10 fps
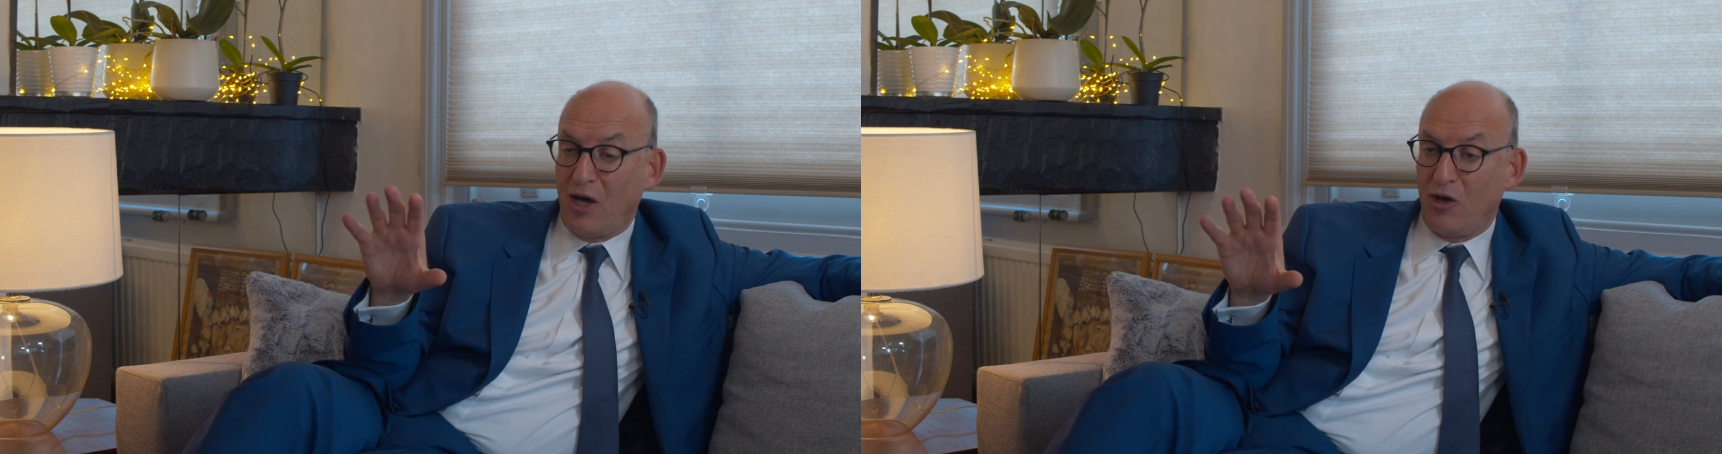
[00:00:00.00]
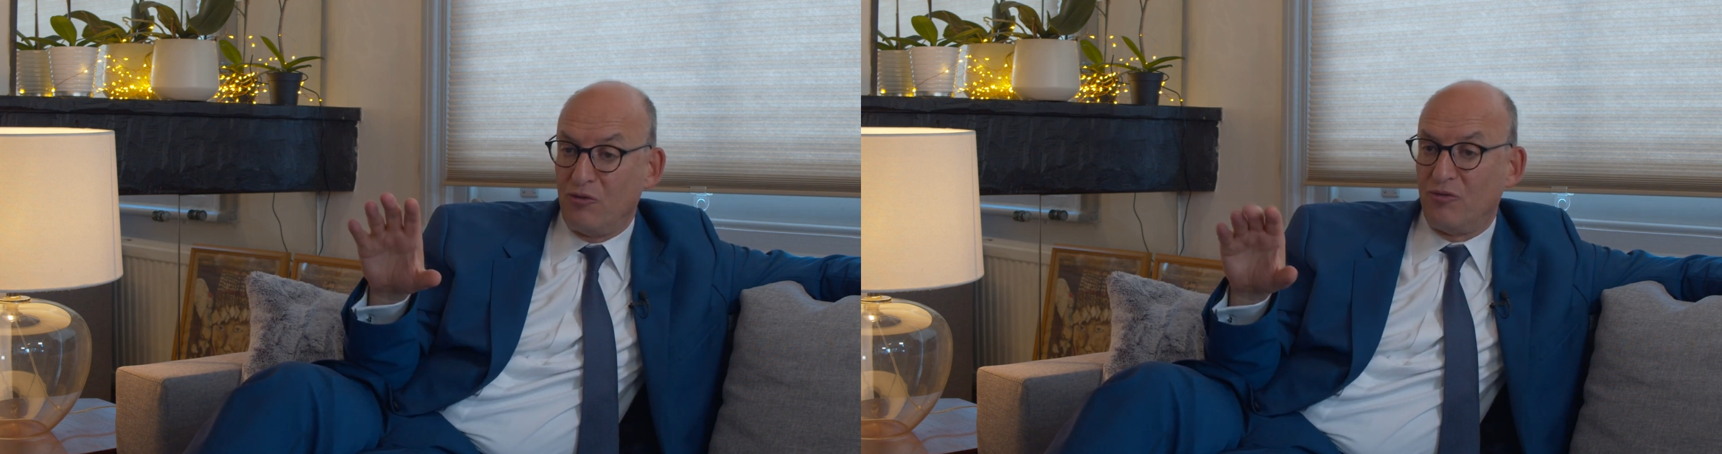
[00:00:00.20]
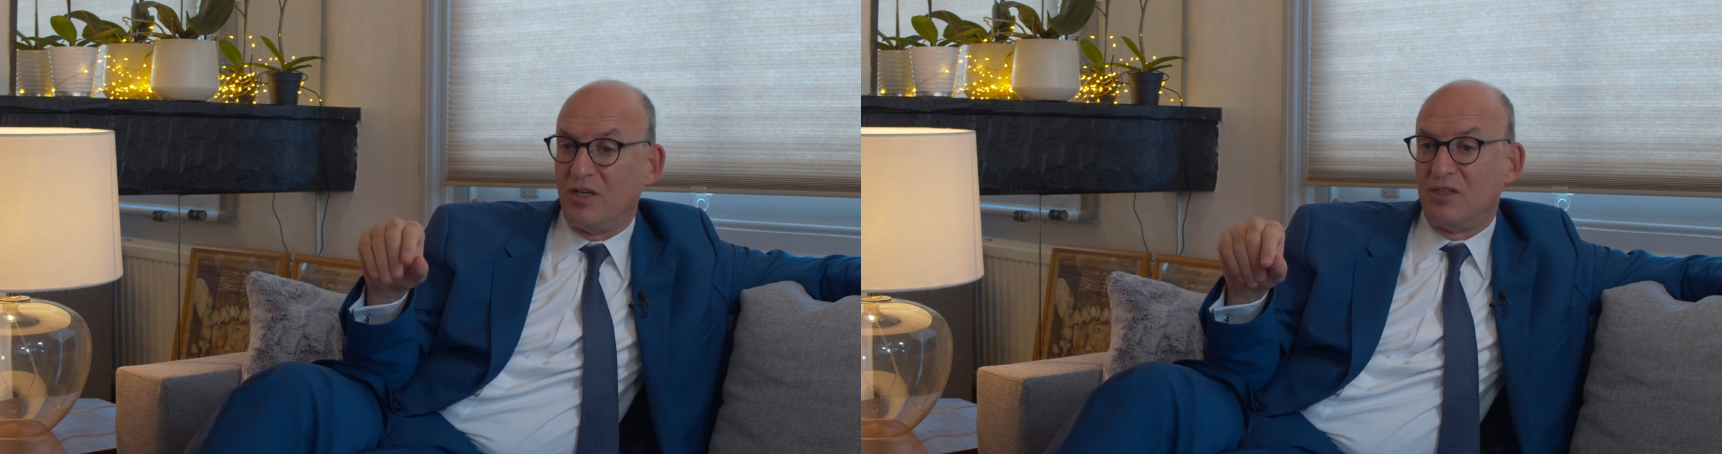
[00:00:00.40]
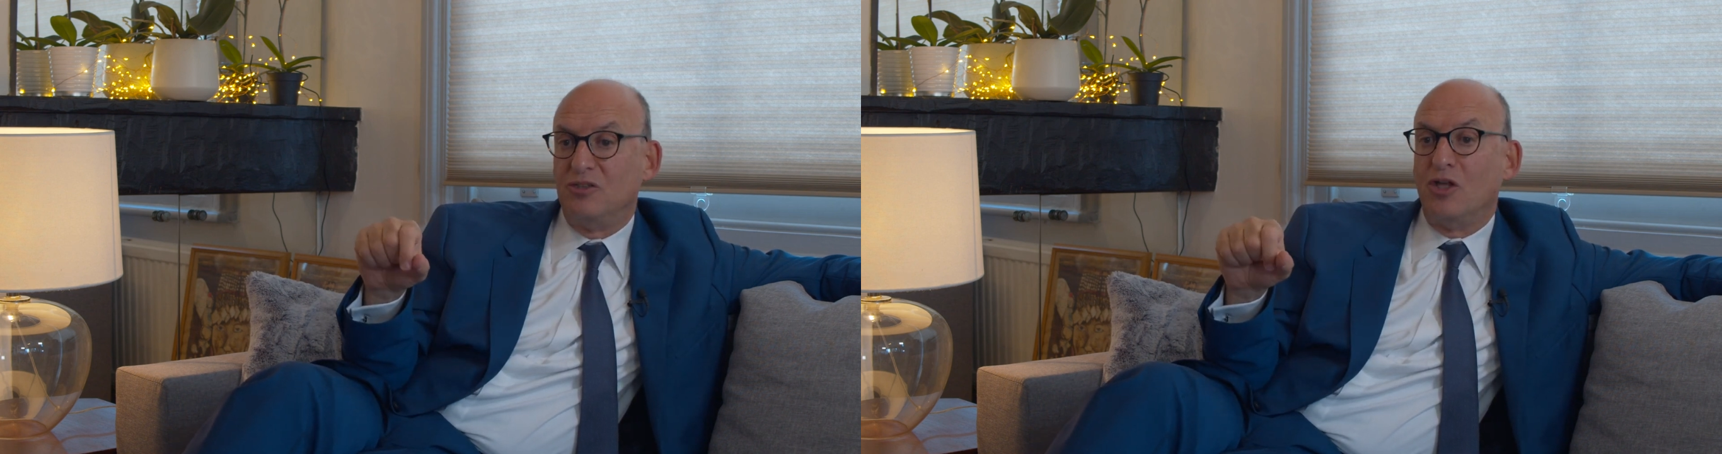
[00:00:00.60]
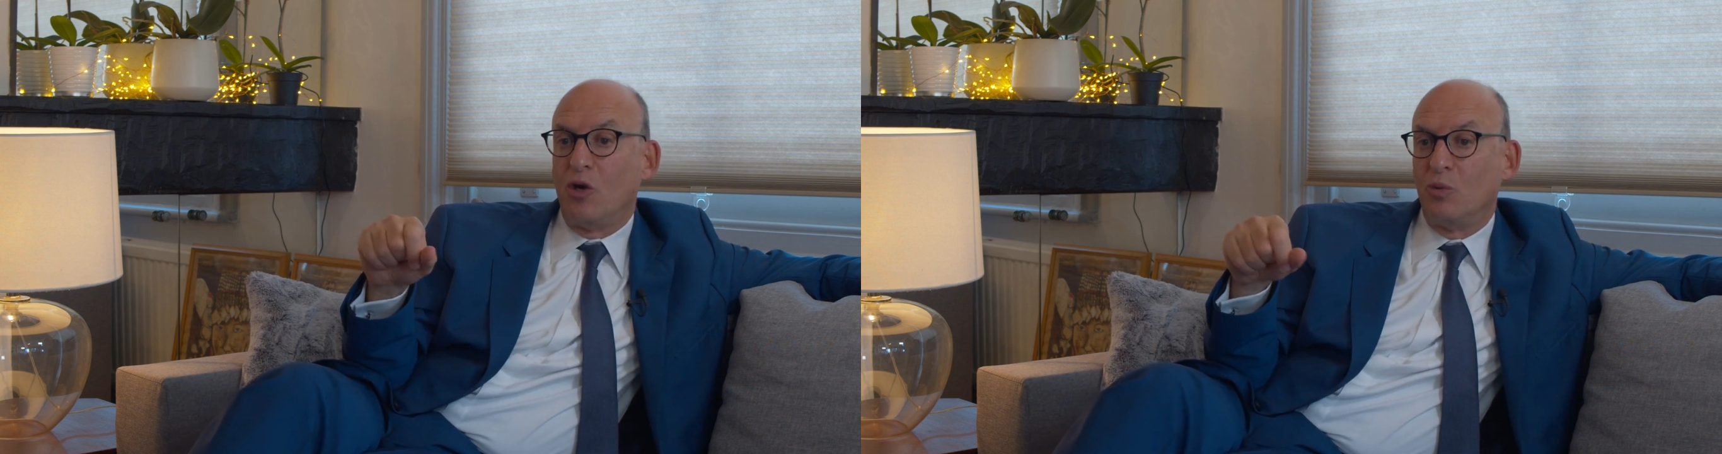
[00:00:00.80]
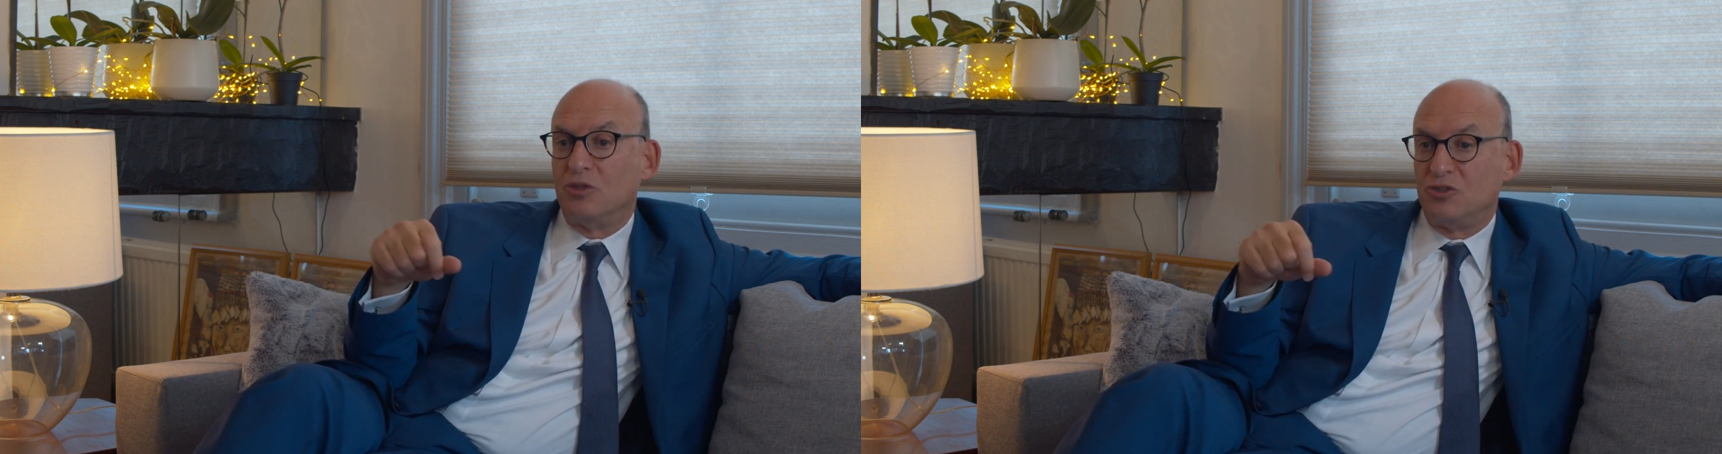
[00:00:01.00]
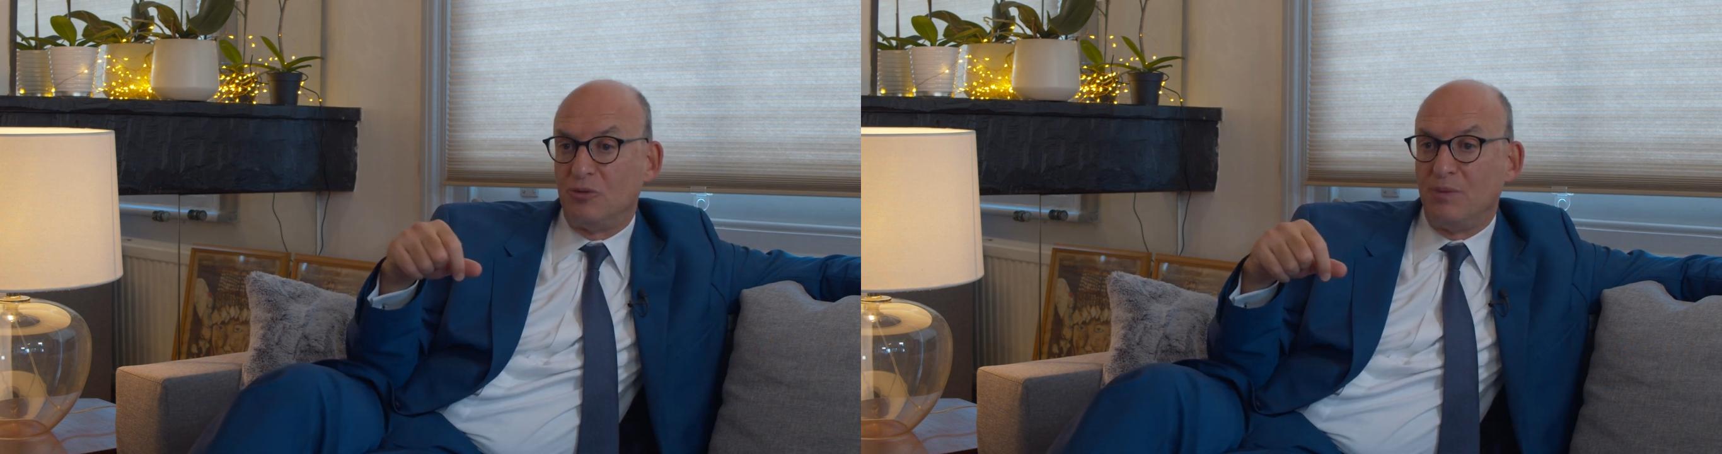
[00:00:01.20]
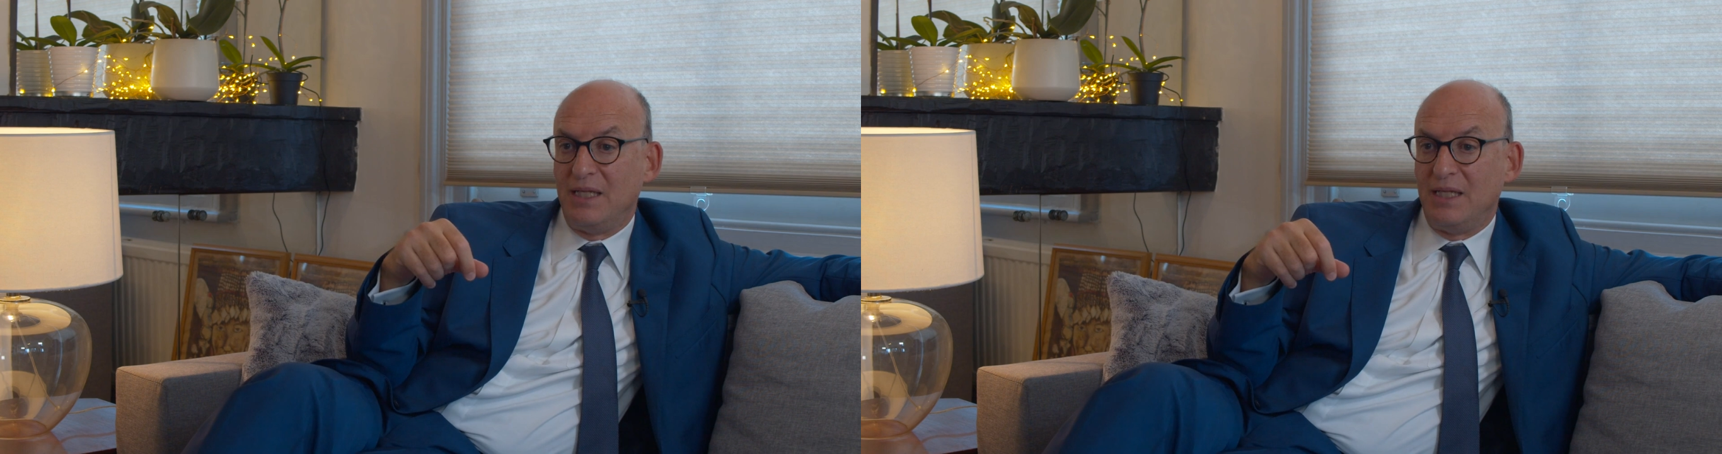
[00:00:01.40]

over and no one should be